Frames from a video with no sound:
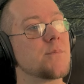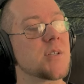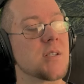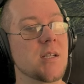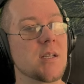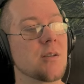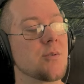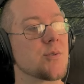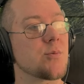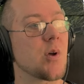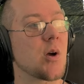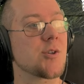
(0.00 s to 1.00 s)
sneak
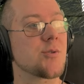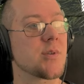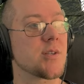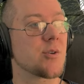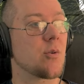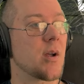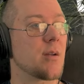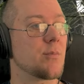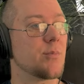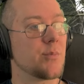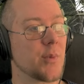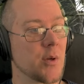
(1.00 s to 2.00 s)
kills with archery is great.
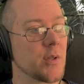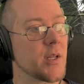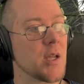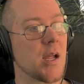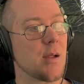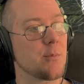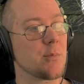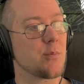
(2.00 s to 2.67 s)
Early game,